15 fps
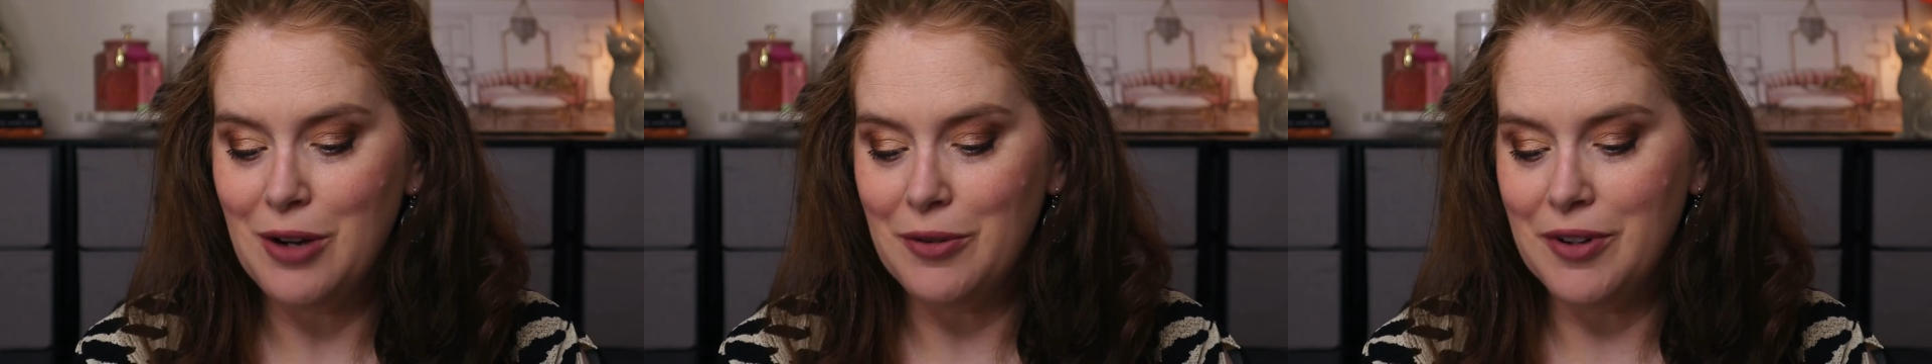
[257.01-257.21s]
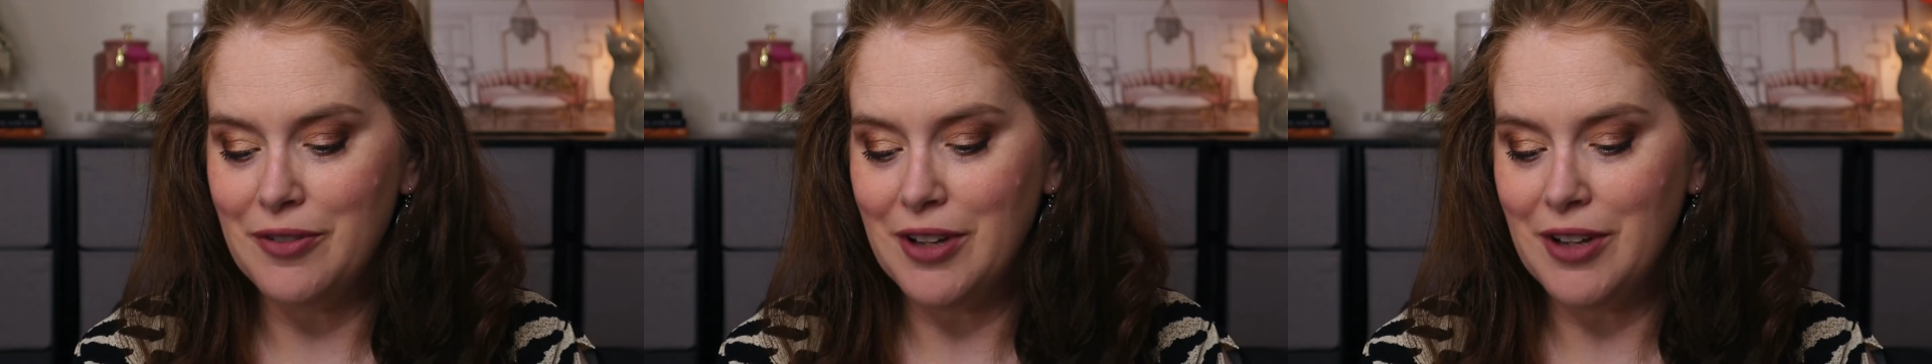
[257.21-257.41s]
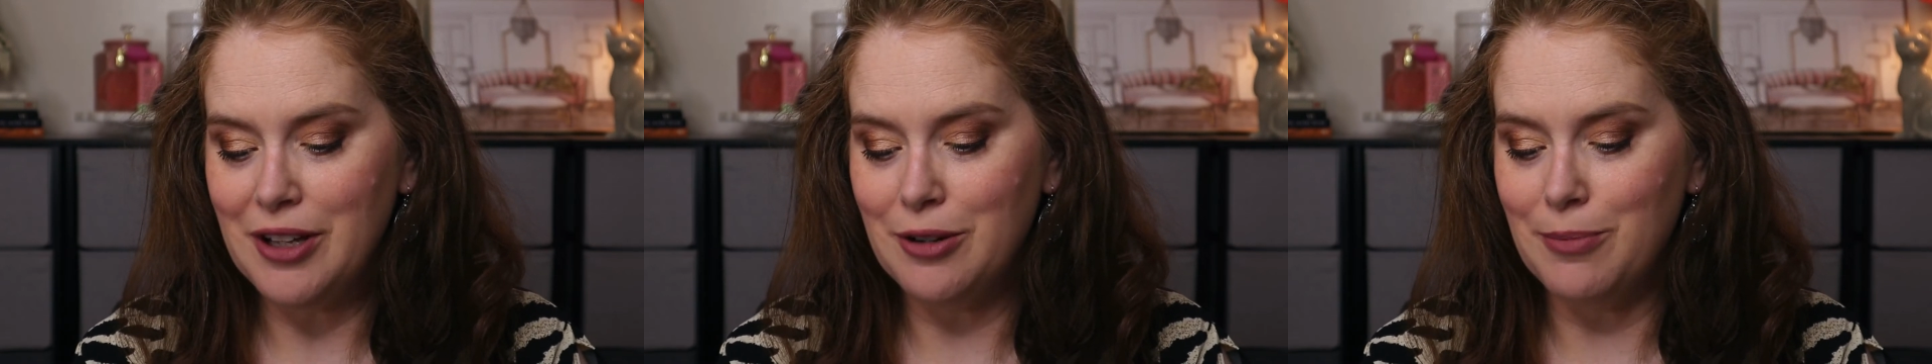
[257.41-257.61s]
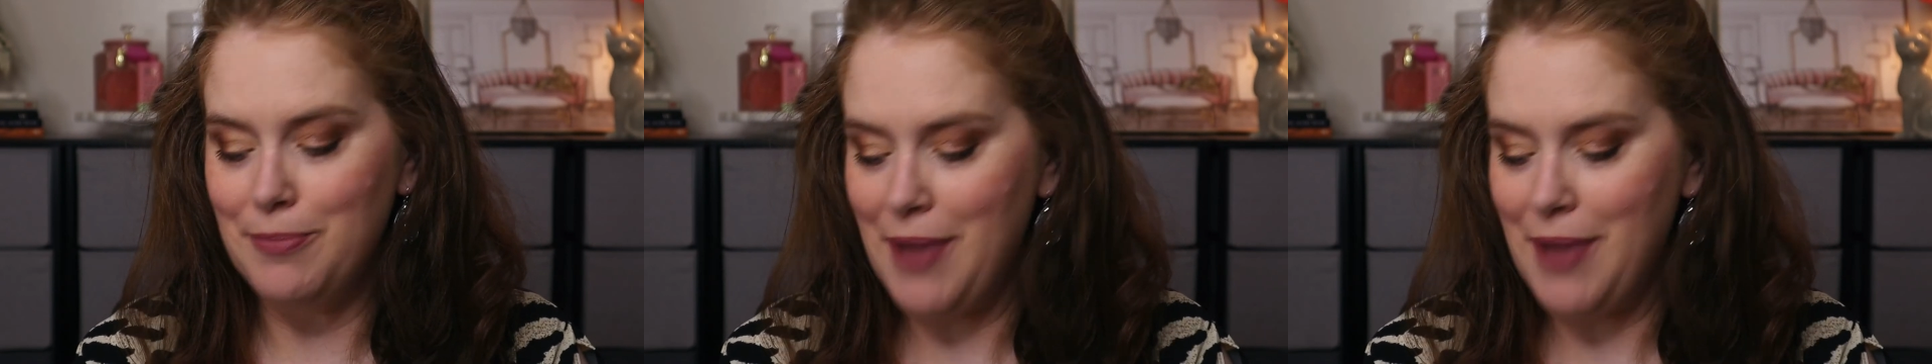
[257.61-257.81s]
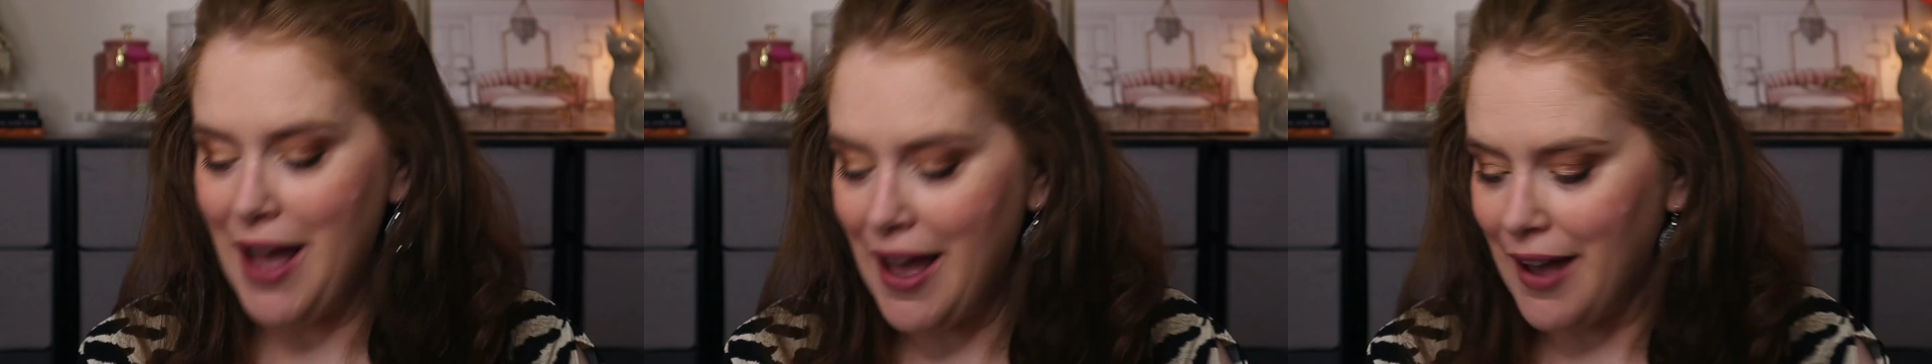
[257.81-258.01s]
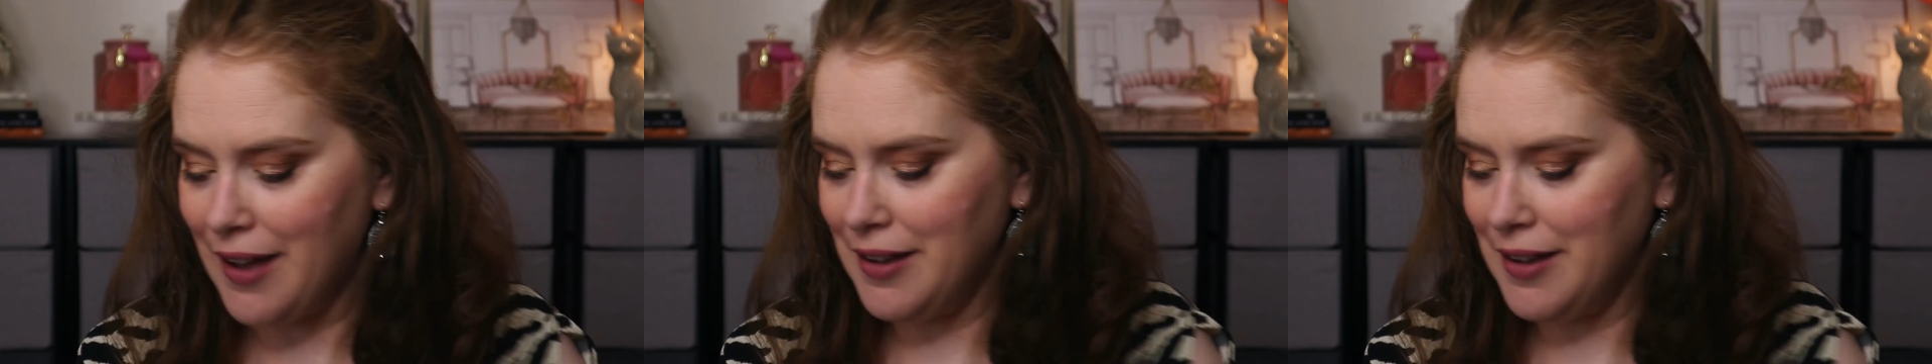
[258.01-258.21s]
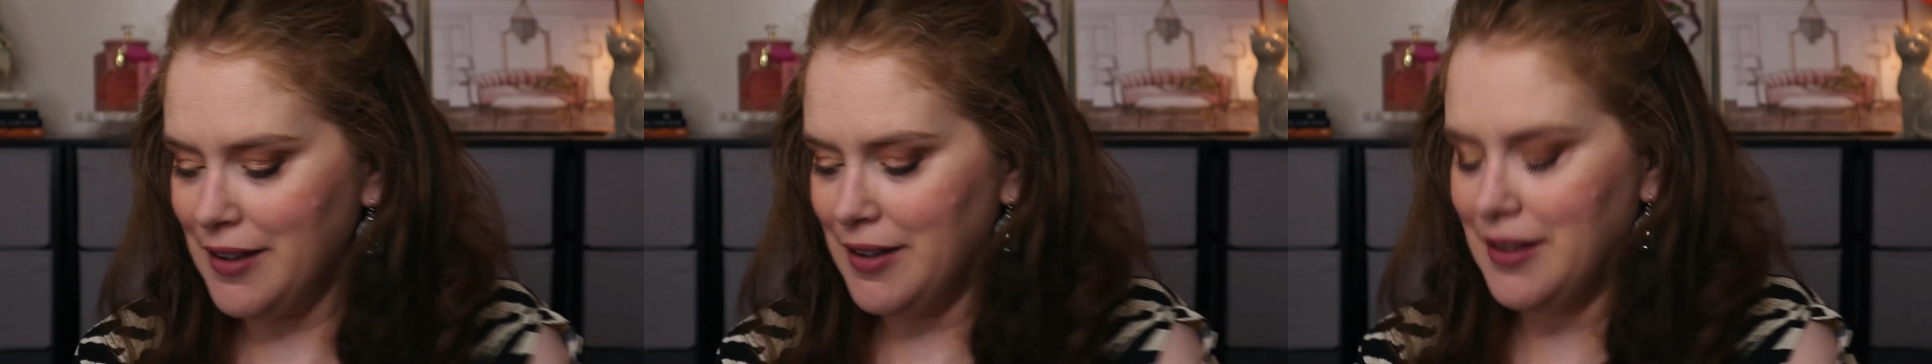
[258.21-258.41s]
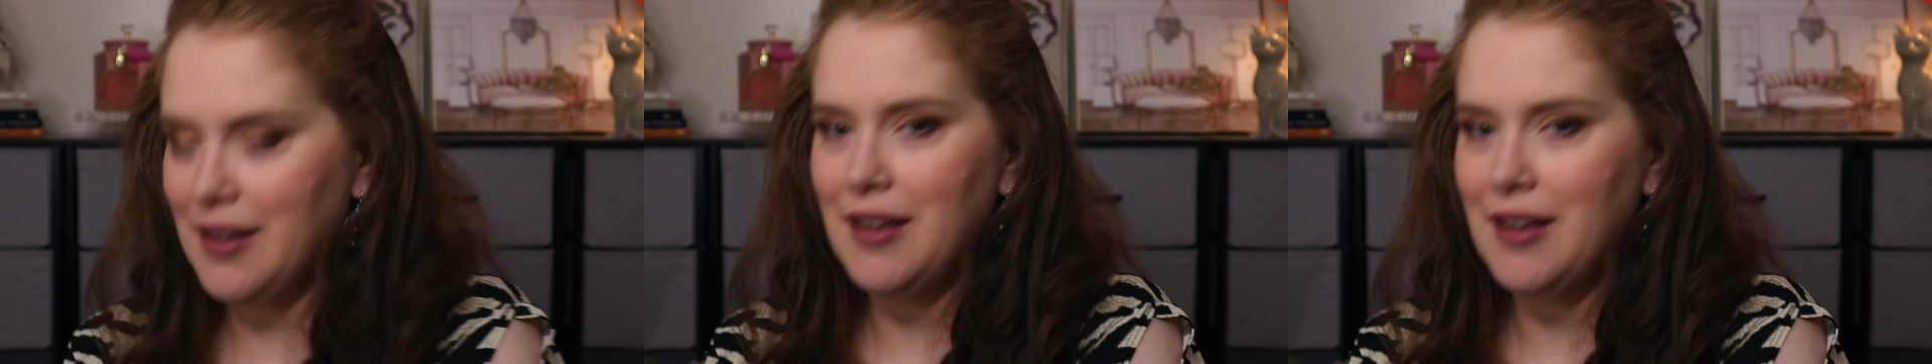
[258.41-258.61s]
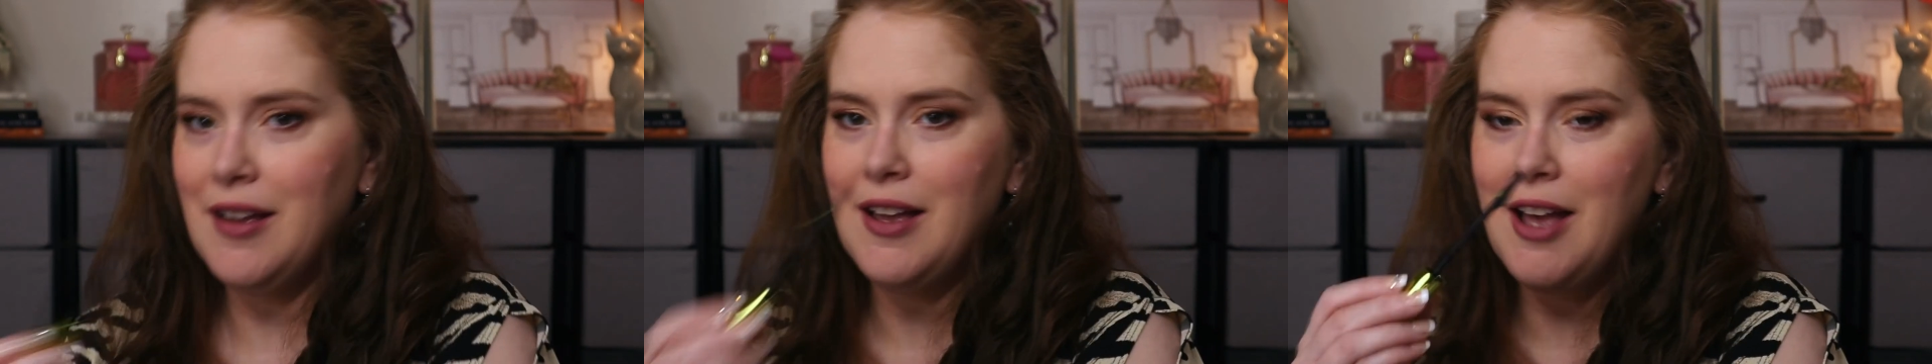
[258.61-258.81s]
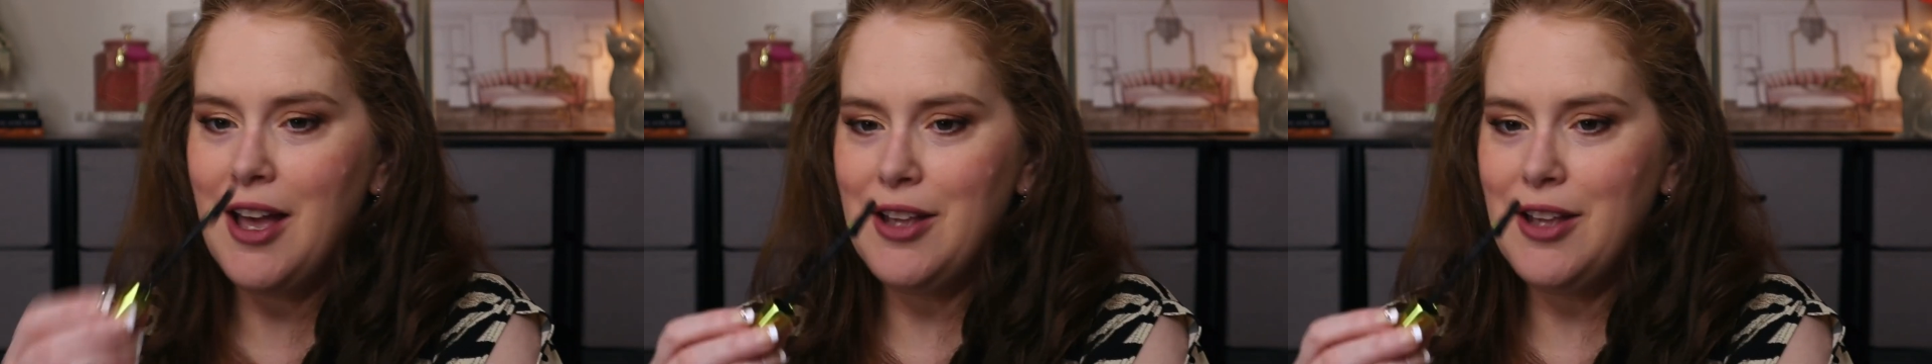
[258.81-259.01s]
what if I go back
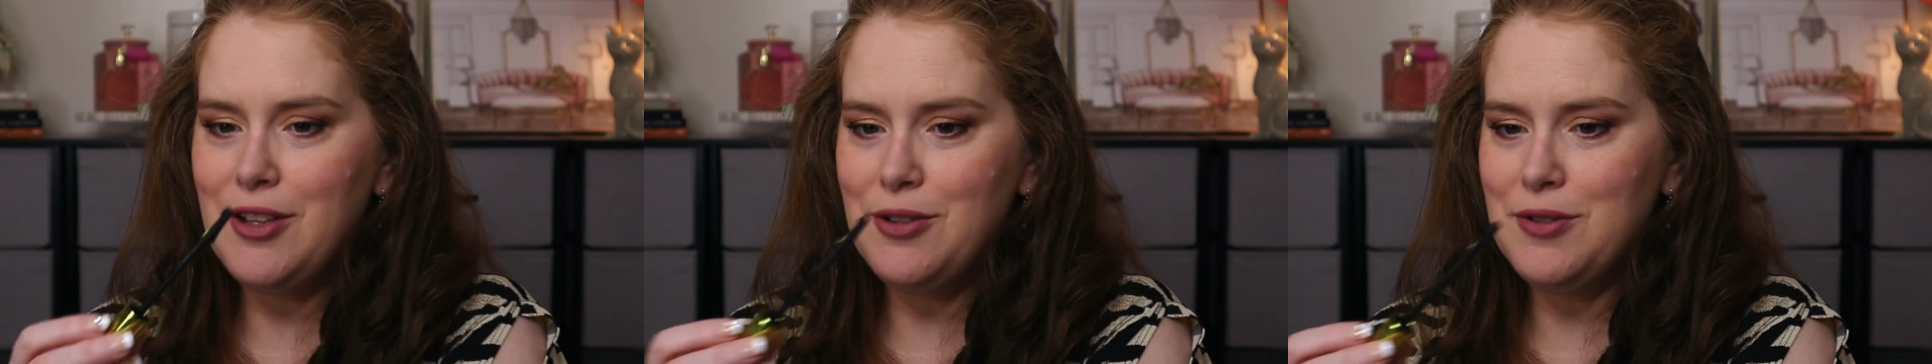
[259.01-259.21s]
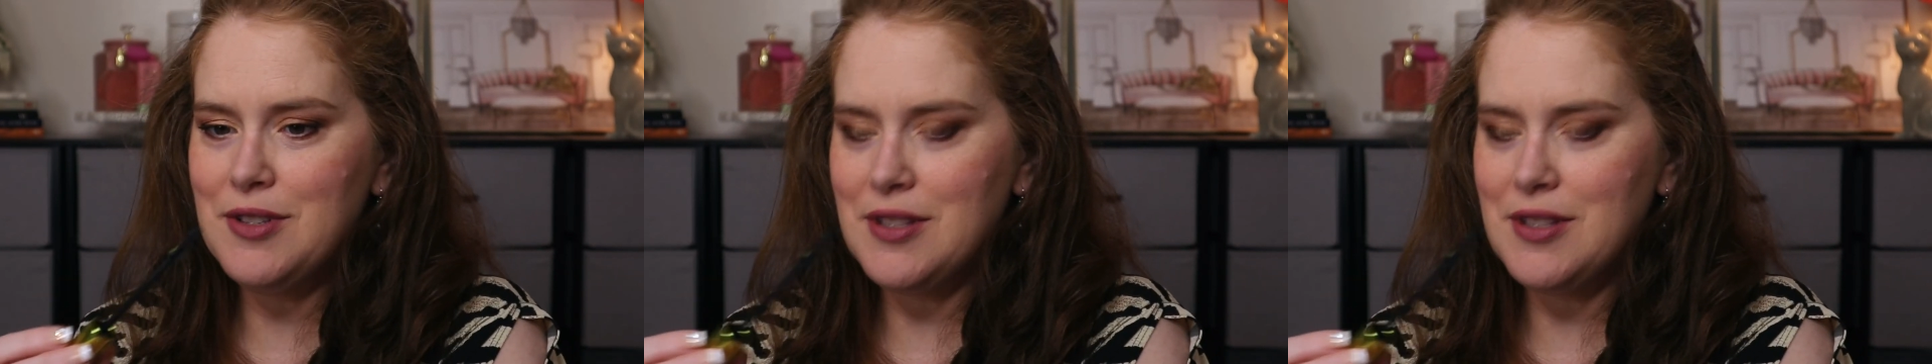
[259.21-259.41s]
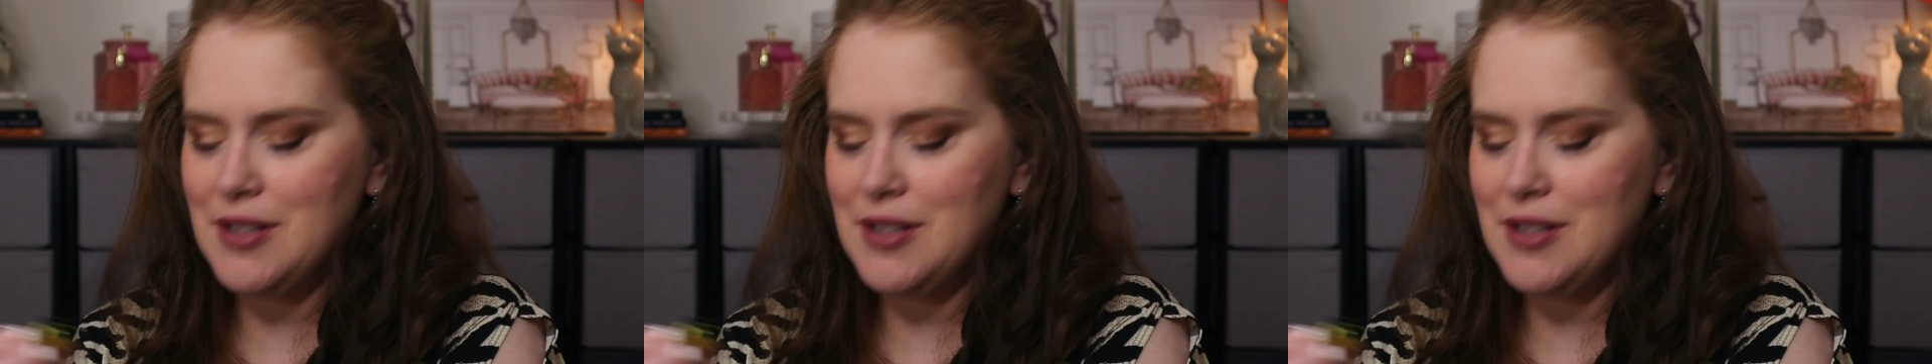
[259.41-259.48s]
and use